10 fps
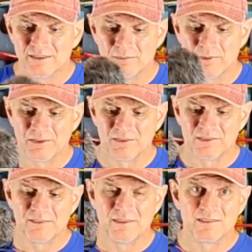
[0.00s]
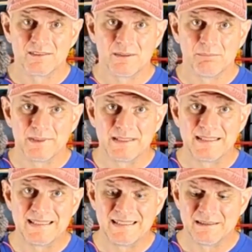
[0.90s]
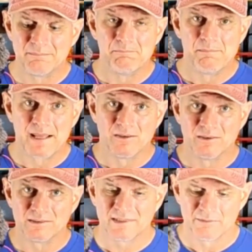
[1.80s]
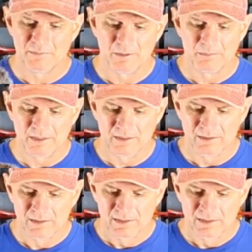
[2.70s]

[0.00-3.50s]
from Artisan 7 is completely metal, 10 mm